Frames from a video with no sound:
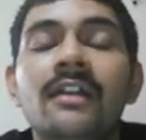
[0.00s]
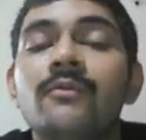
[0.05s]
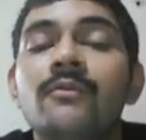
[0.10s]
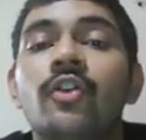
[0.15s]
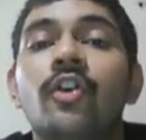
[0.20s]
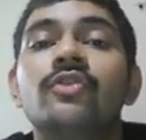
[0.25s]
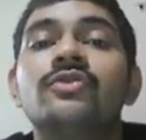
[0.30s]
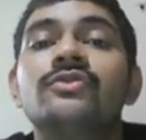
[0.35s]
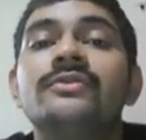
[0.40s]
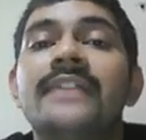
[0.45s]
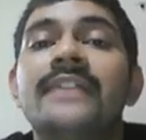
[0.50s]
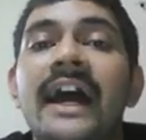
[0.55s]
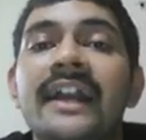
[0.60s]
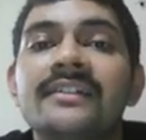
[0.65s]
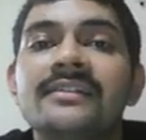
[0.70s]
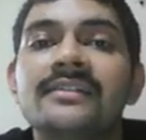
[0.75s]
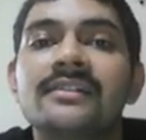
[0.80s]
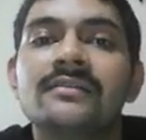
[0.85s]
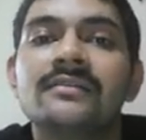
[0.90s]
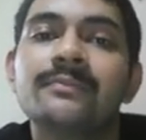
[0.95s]
Because
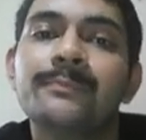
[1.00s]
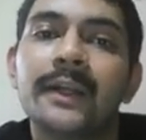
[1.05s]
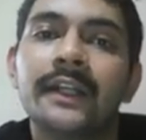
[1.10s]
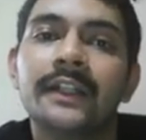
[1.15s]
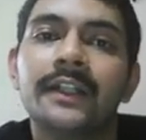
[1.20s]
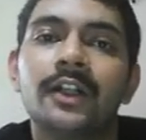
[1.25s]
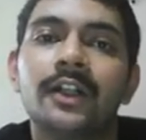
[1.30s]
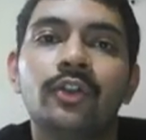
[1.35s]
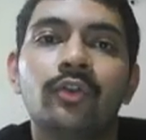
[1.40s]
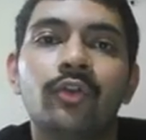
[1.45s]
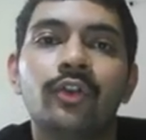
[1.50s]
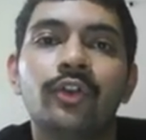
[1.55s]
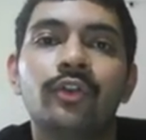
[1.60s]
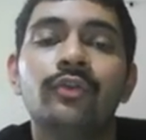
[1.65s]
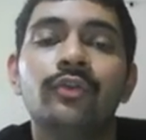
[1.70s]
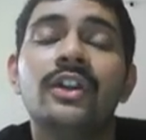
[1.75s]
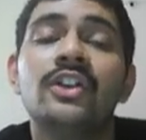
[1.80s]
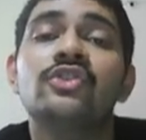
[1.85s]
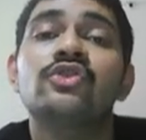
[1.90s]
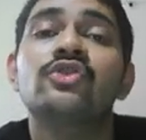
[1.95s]
that suspected
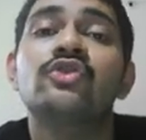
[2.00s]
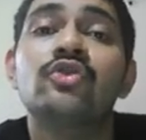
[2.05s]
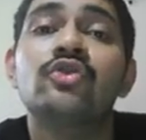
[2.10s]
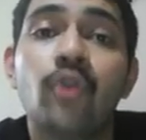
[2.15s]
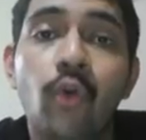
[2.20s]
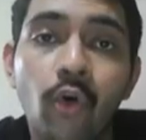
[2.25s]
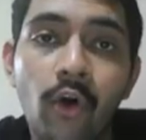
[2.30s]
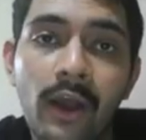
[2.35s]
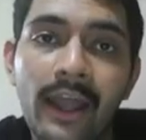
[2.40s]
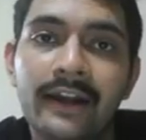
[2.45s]
nodule is so